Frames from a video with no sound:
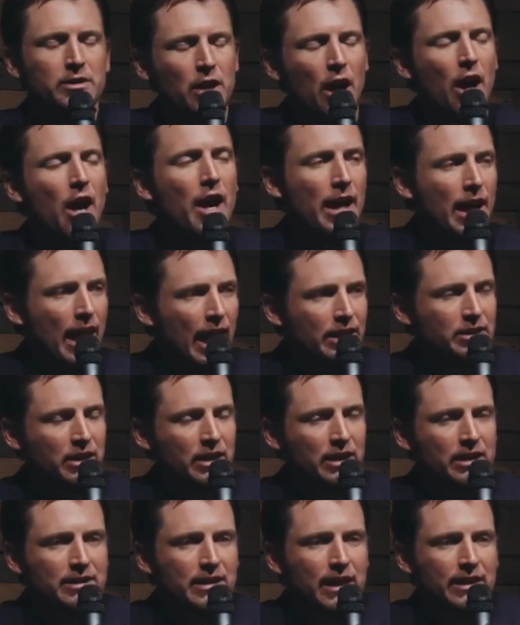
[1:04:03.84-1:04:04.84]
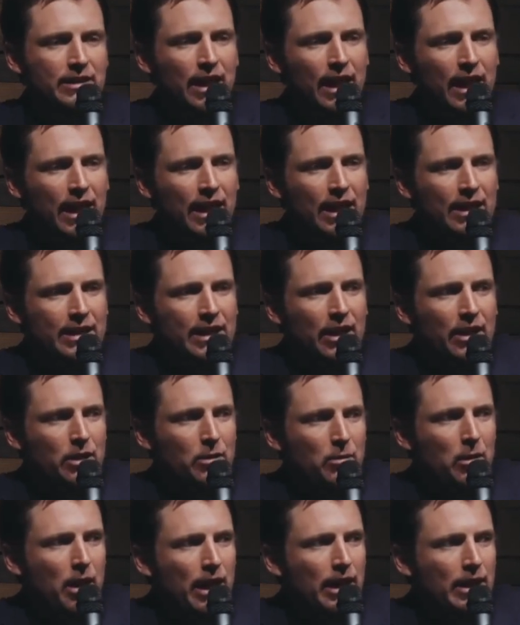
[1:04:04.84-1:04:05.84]
Sorry, I shouldn't have said that. I got
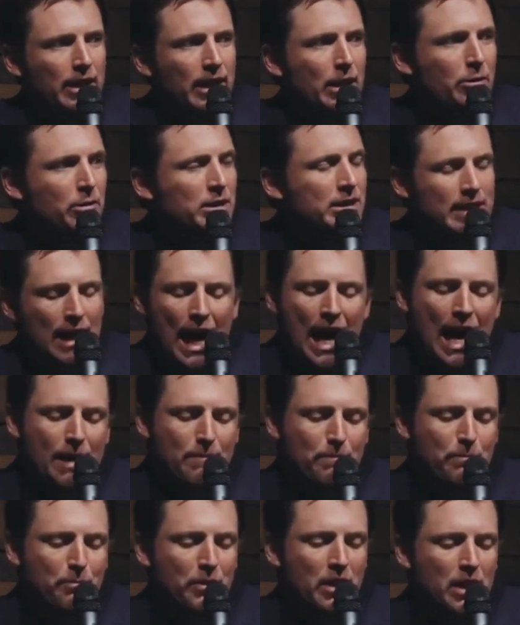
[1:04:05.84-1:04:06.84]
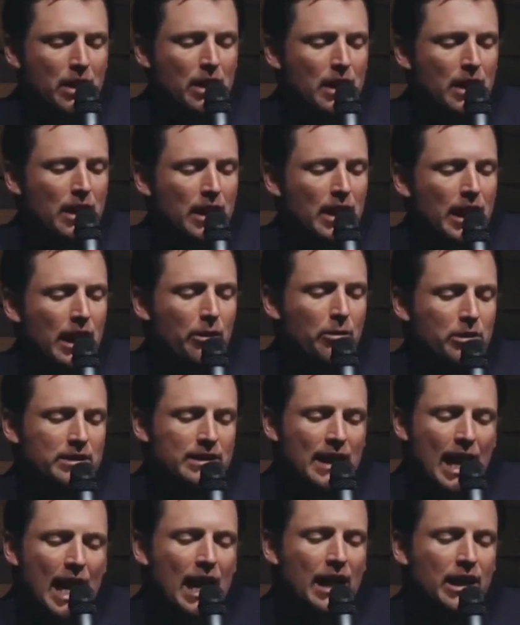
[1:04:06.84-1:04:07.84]
carried away. He was not. He
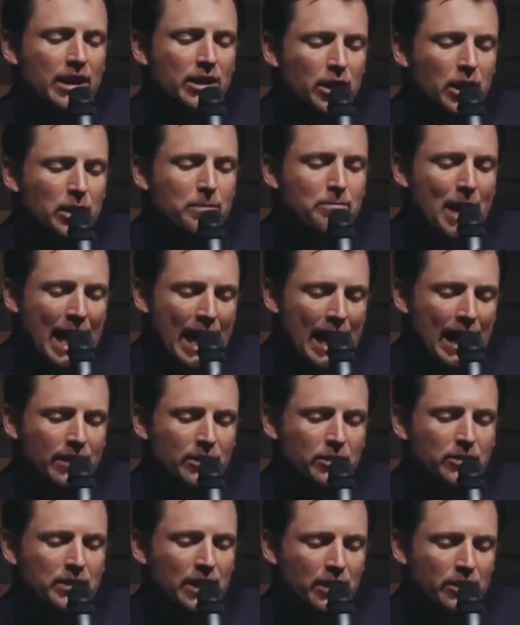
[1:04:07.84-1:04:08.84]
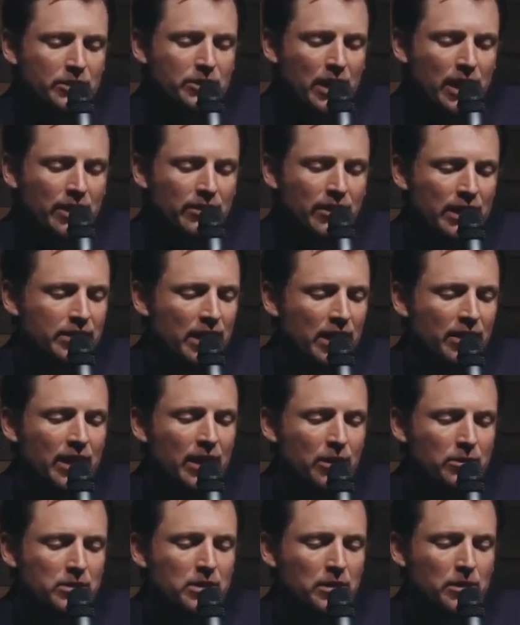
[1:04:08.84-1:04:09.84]
was not a good man who killed John Lennon. John
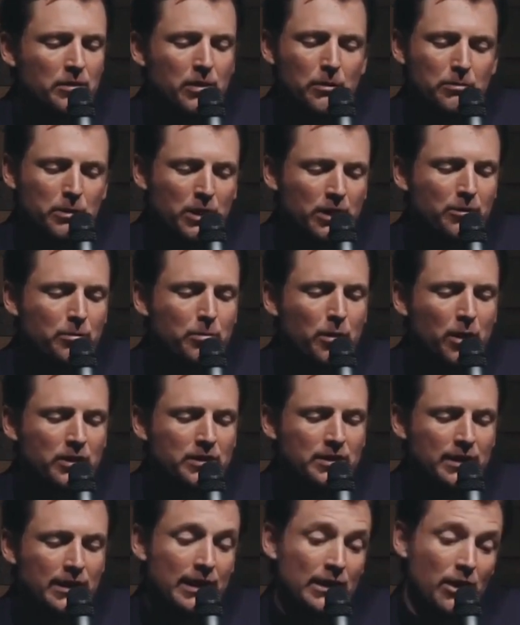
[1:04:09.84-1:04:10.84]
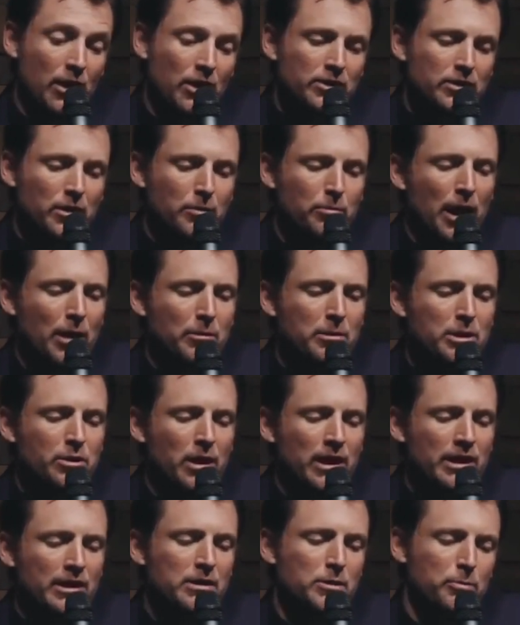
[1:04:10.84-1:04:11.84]
Lennon was a, a beautiful person and also probably
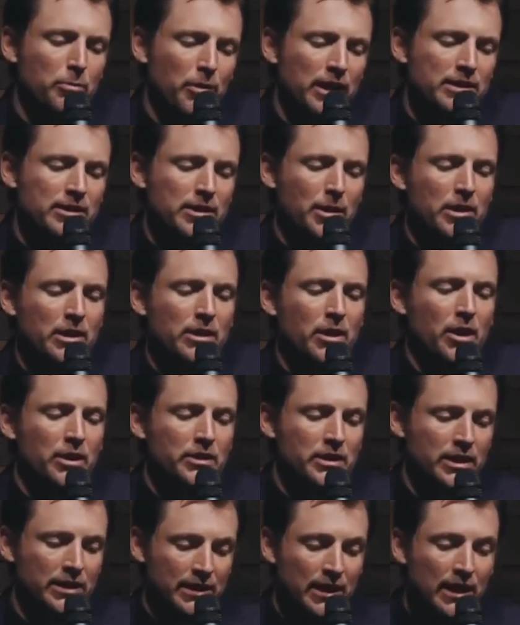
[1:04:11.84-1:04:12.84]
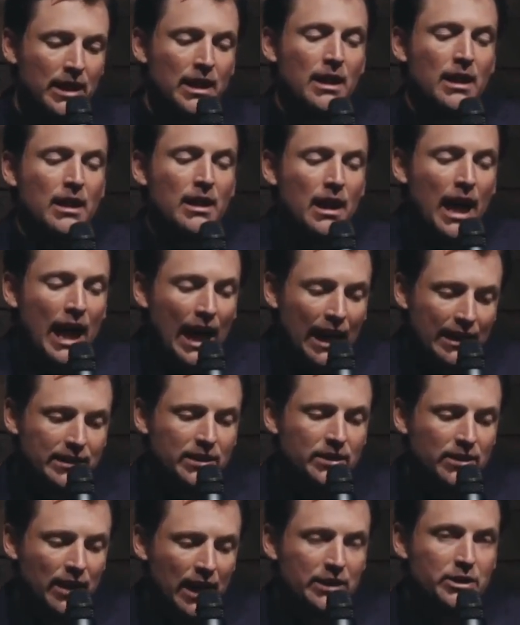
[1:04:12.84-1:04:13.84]
trying to spread something called an
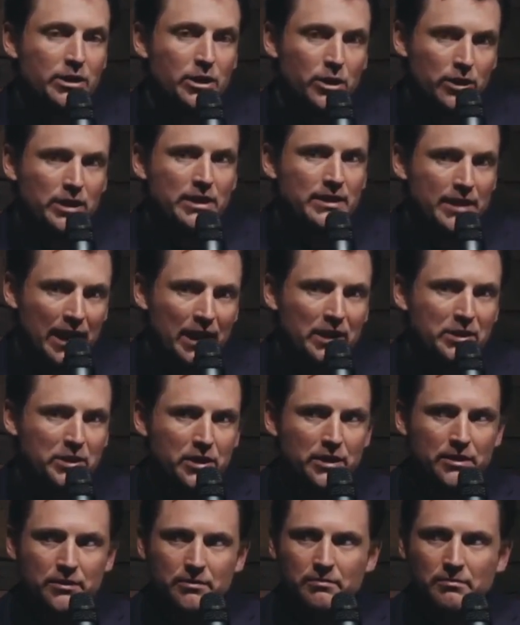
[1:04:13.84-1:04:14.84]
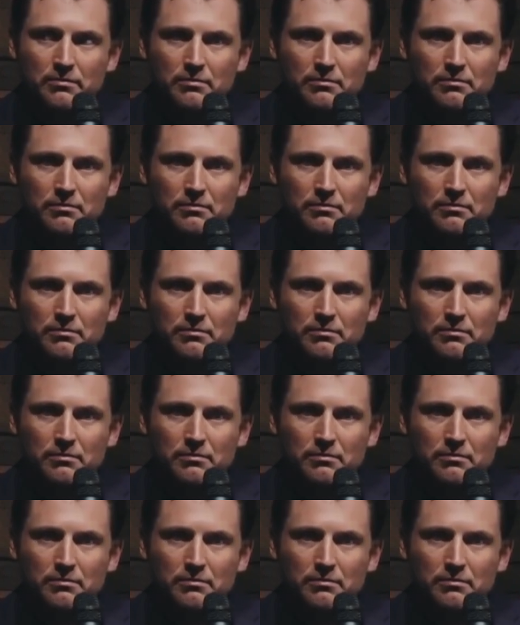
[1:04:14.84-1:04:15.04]
ideological contagion.